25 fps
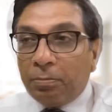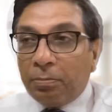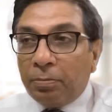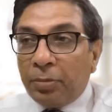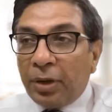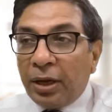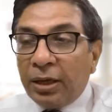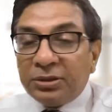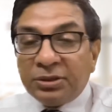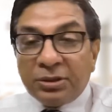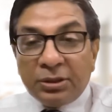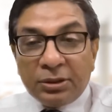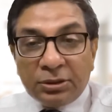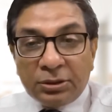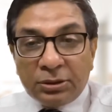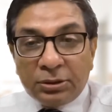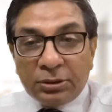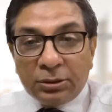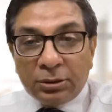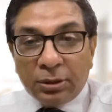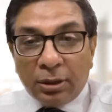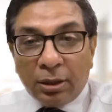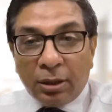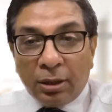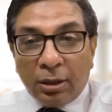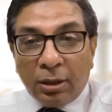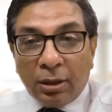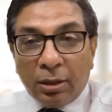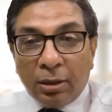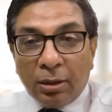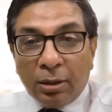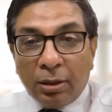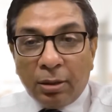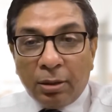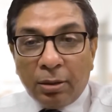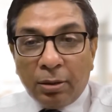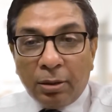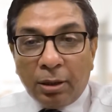Patients are
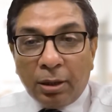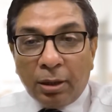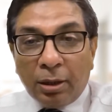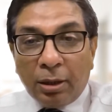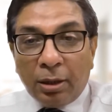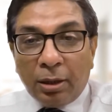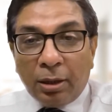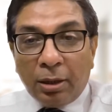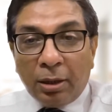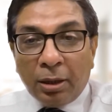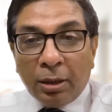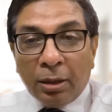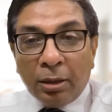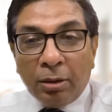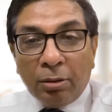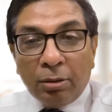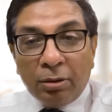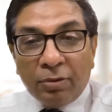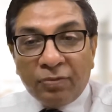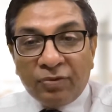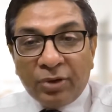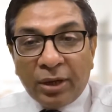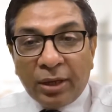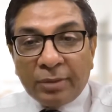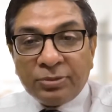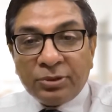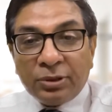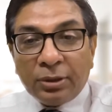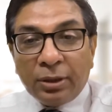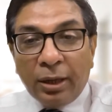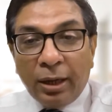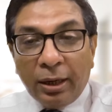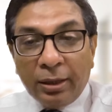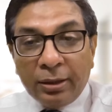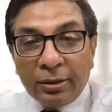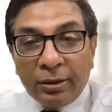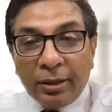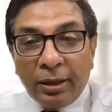a lot of times
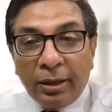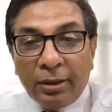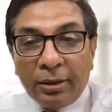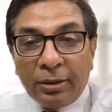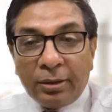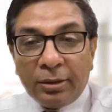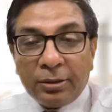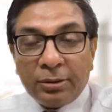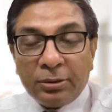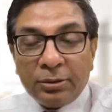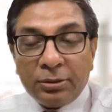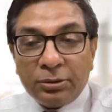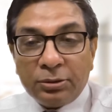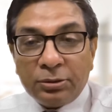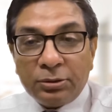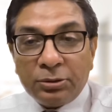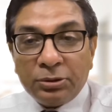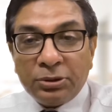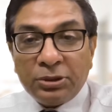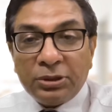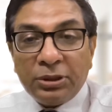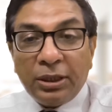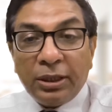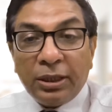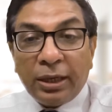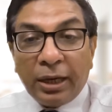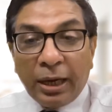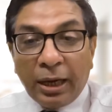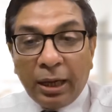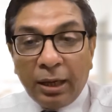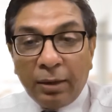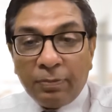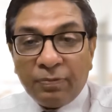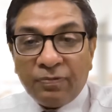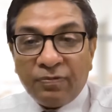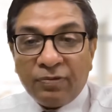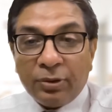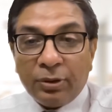reluctant to seek
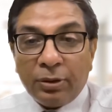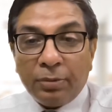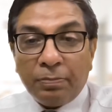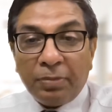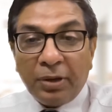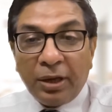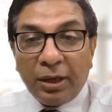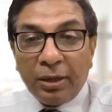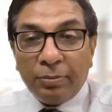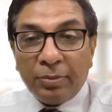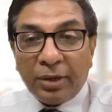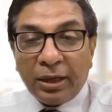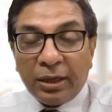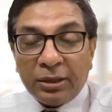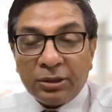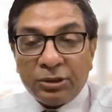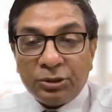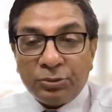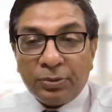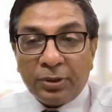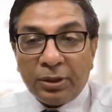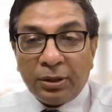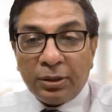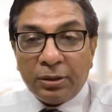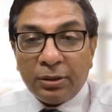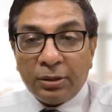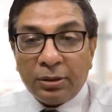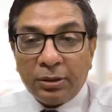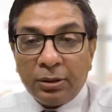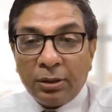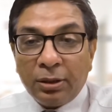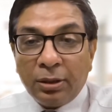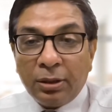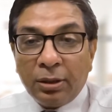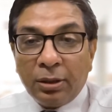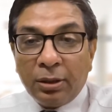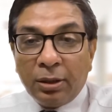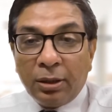help for the pain management.
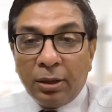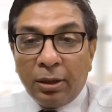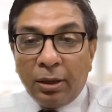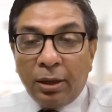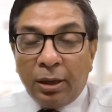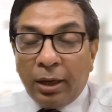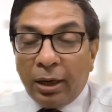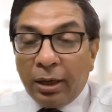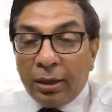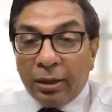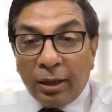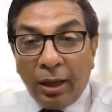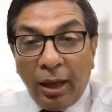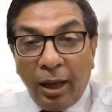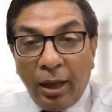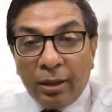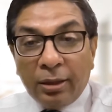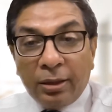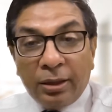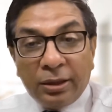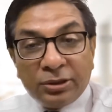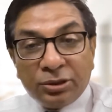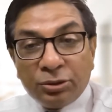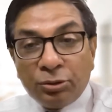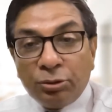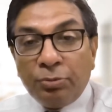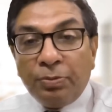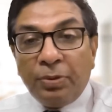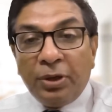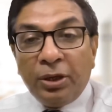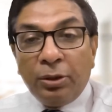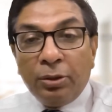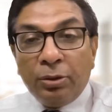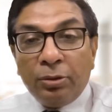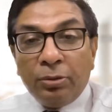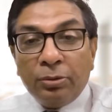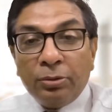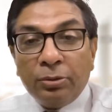And again, this could be
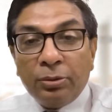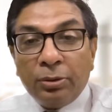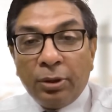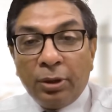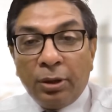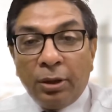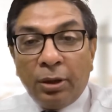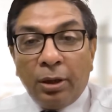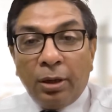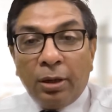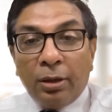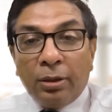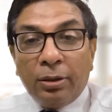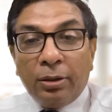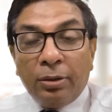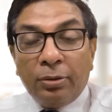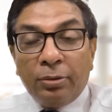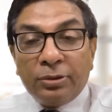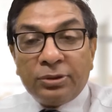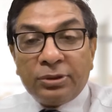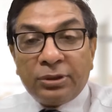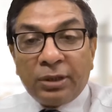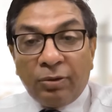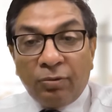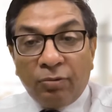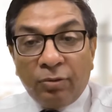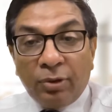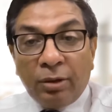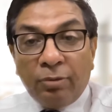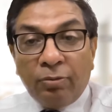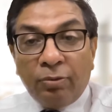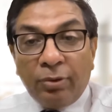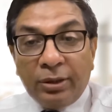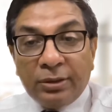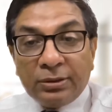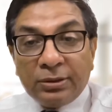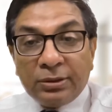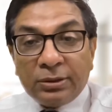due to several
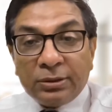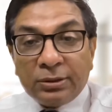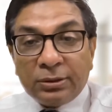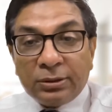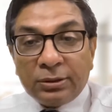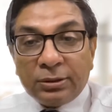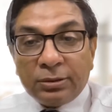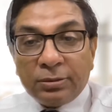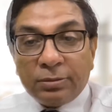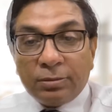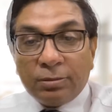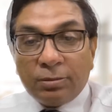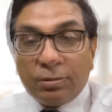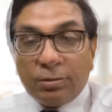reasons.